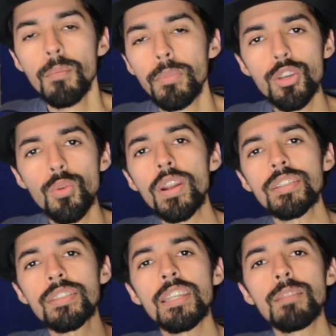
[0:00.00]
but you want to
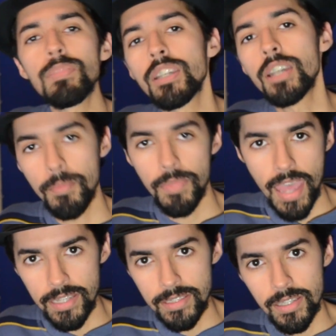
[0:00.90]
see it become
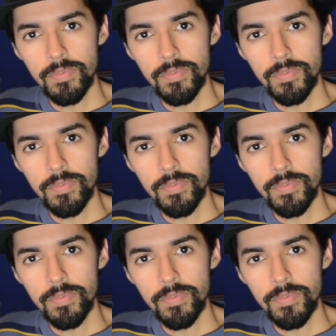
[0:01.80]
that?